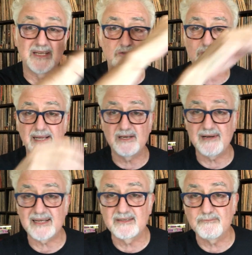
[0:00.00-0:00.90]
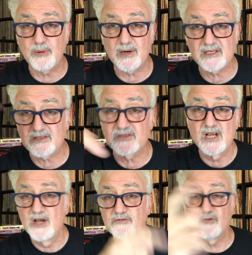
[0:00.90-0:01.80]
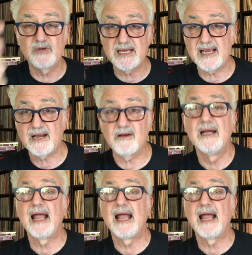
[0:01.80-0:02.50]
these radioactive particles through the air